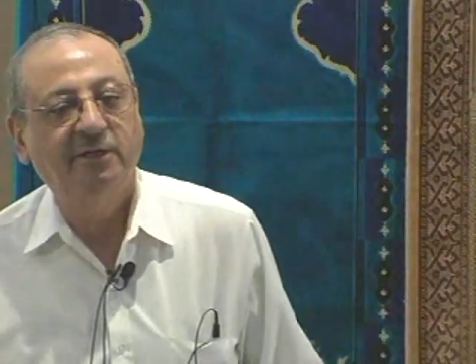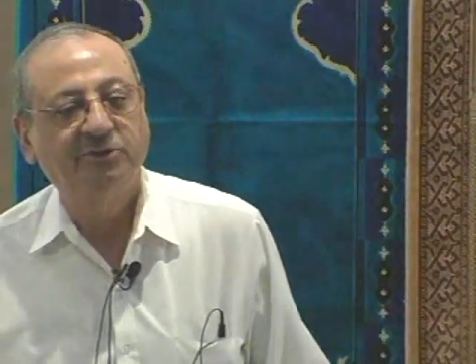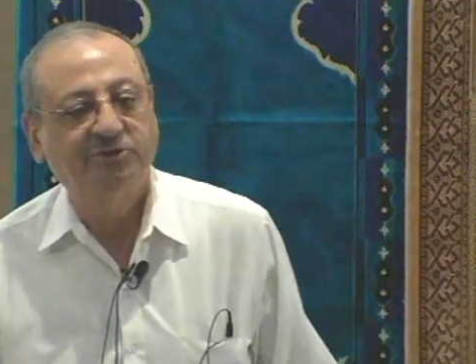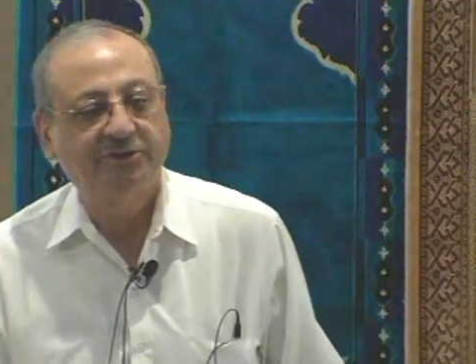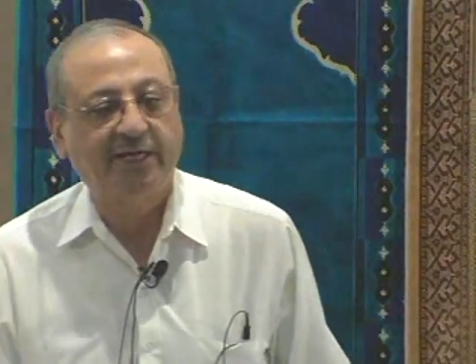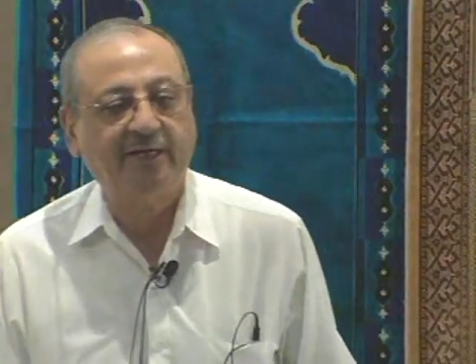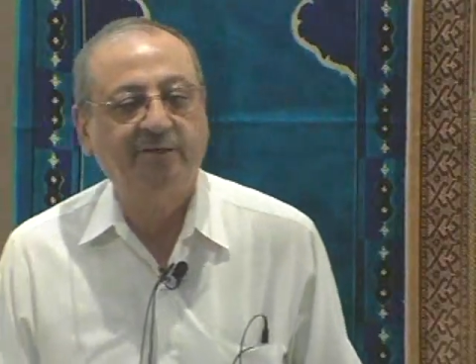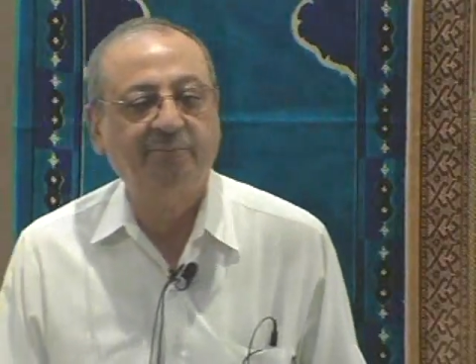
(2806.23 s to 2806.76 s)

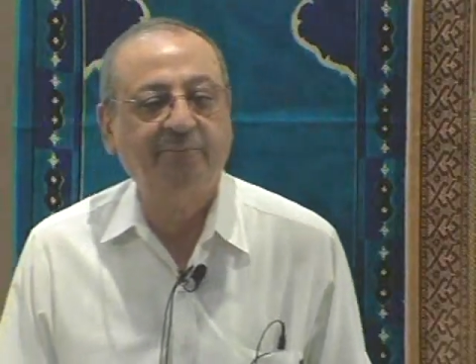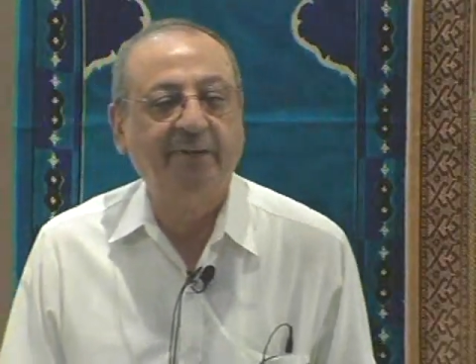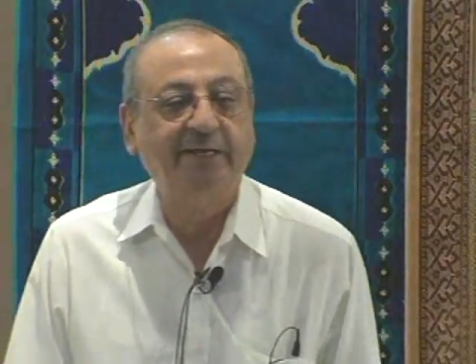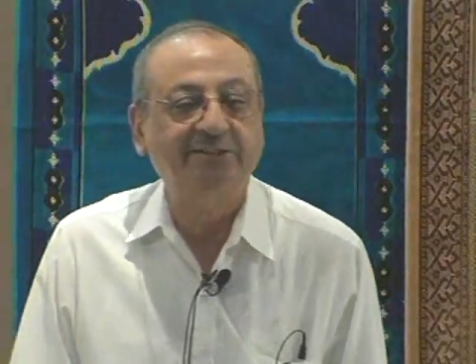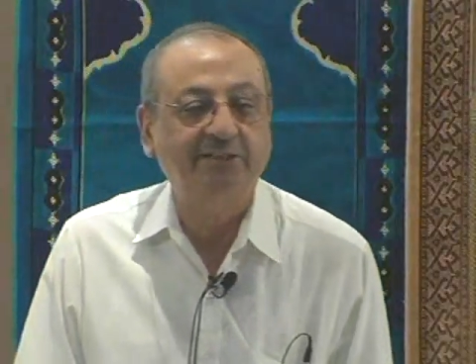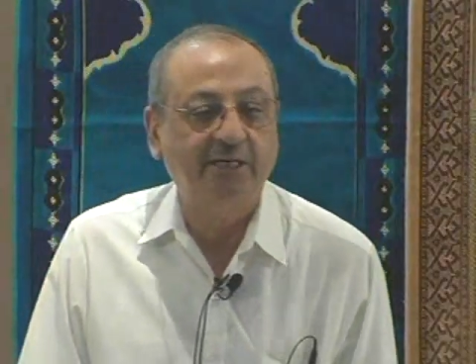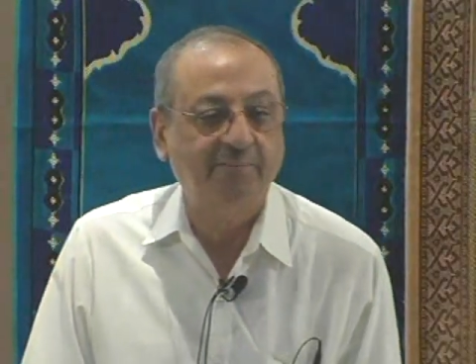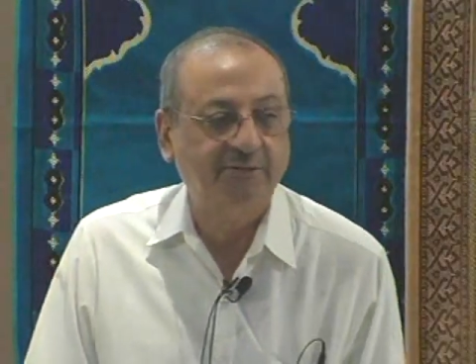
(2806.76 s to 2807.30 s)
check
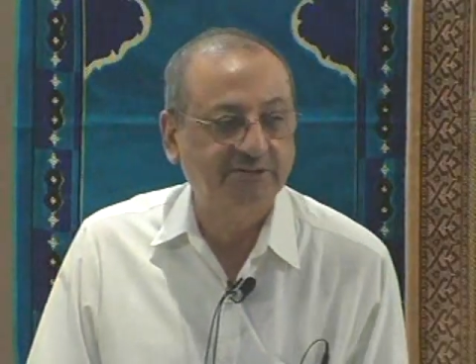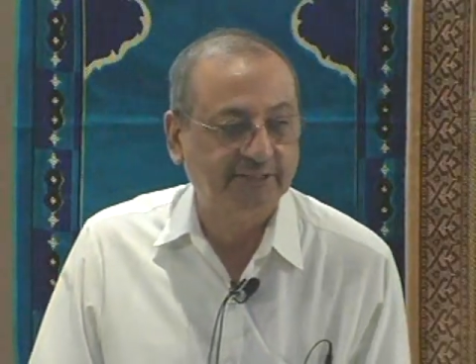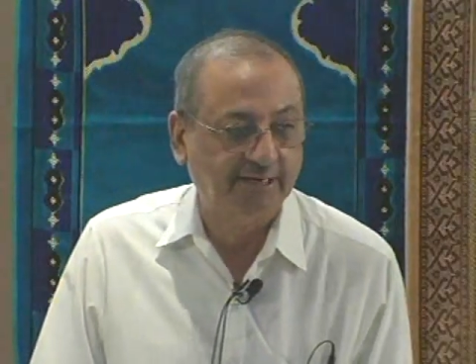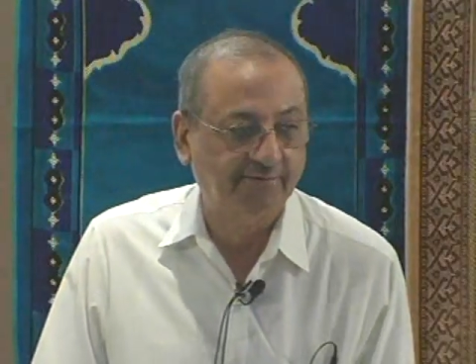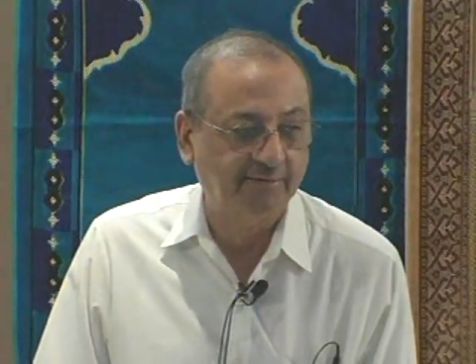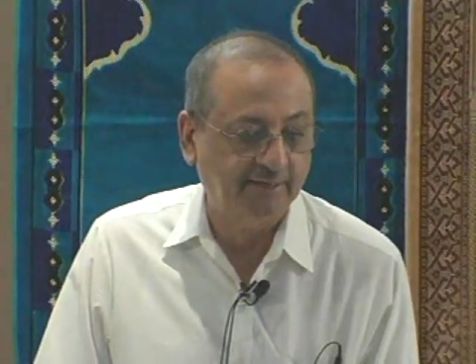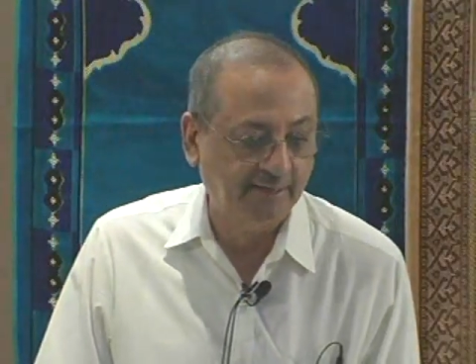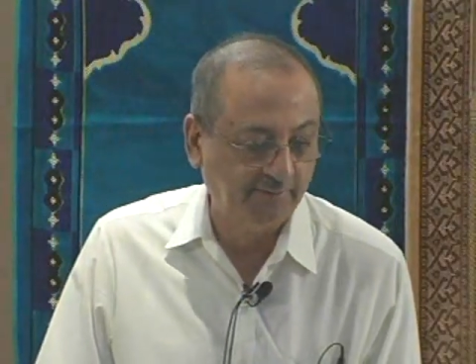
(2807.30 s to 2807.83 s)
page number
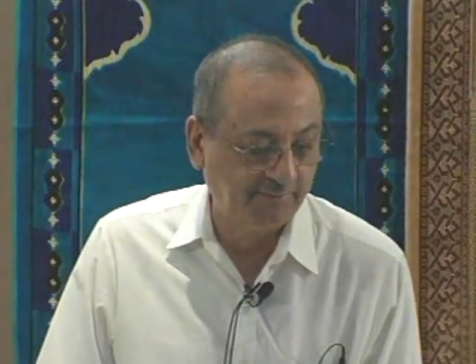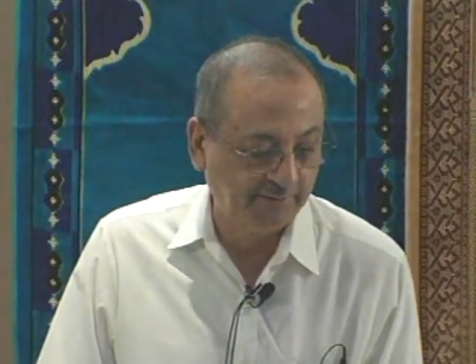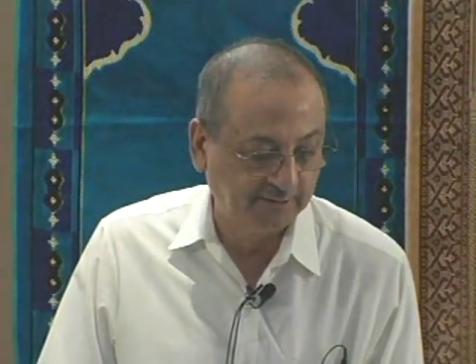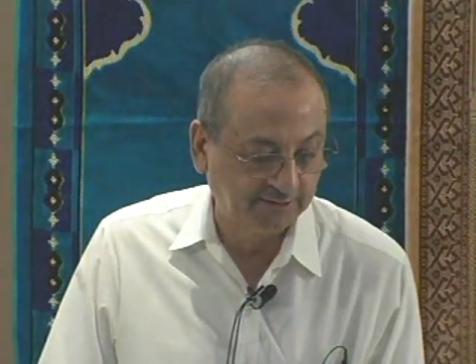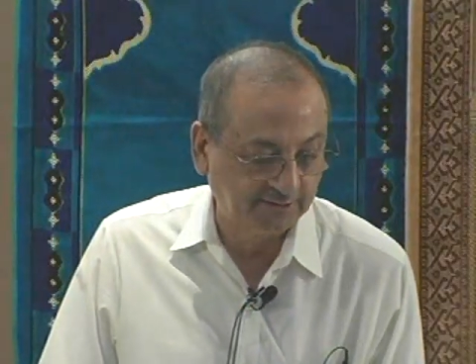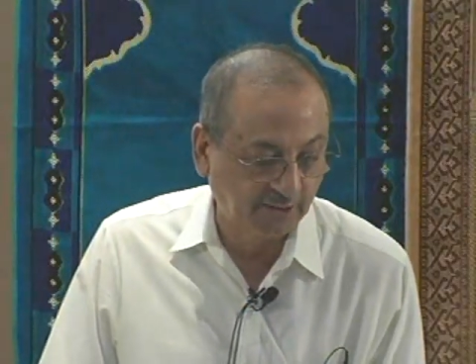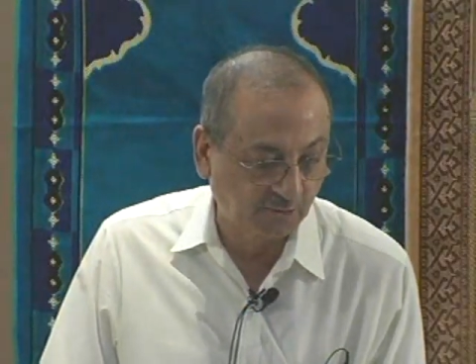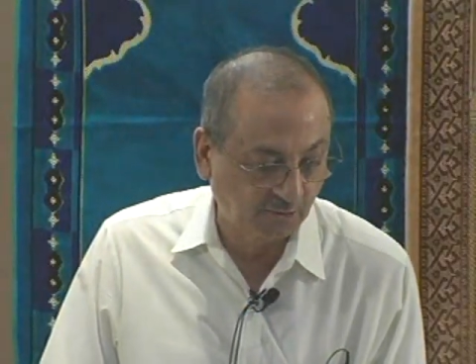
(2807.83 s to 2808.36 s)
7, brother,
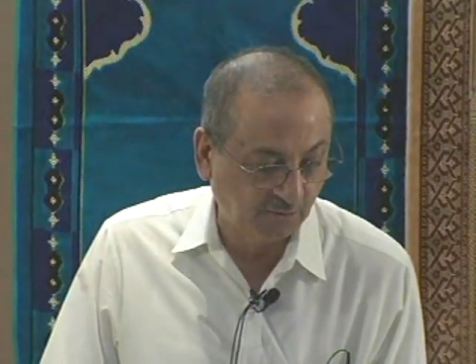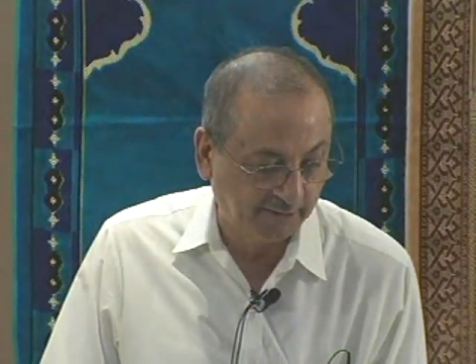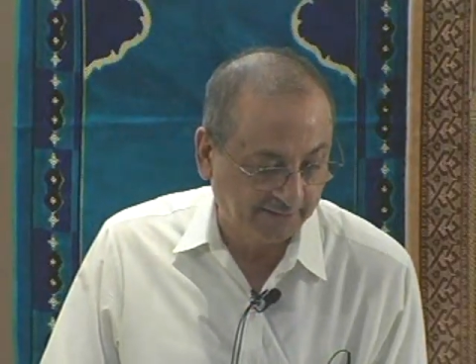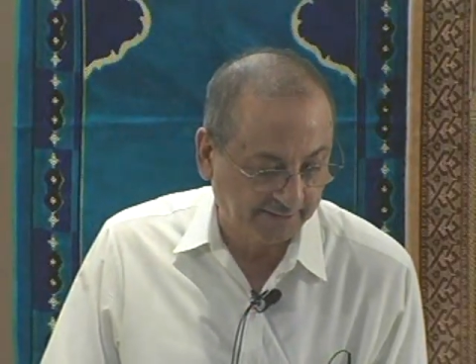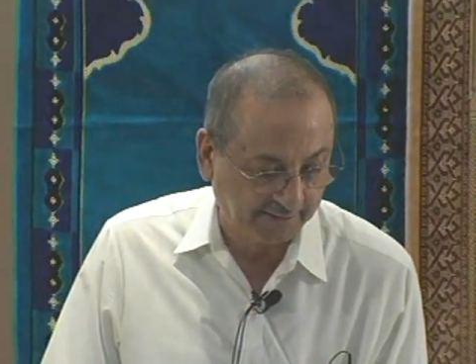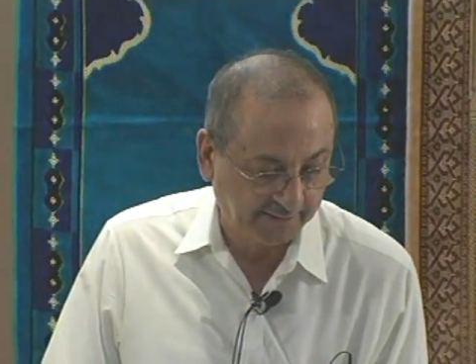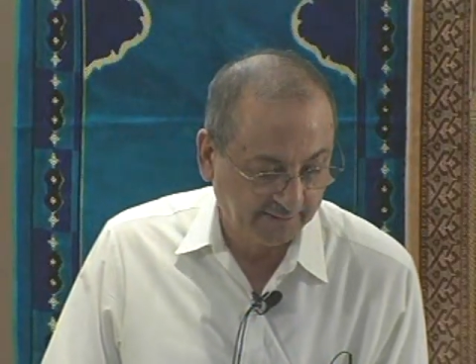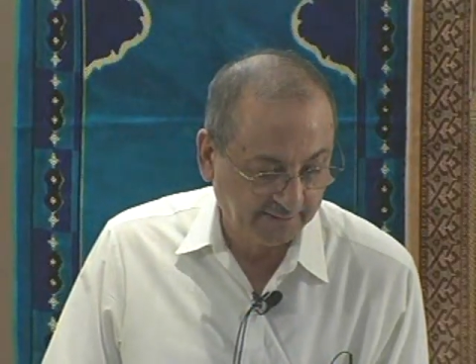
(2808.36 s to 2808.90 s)
thoroughly.